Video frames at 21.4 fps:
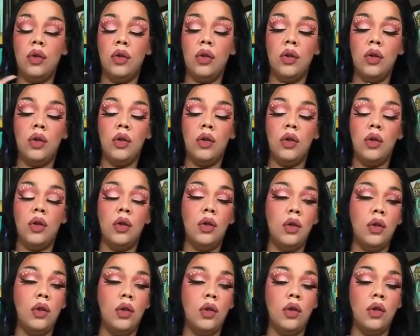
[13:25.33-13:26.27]

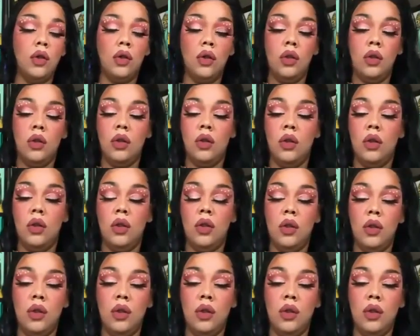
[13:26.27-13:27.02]
Nothing is said.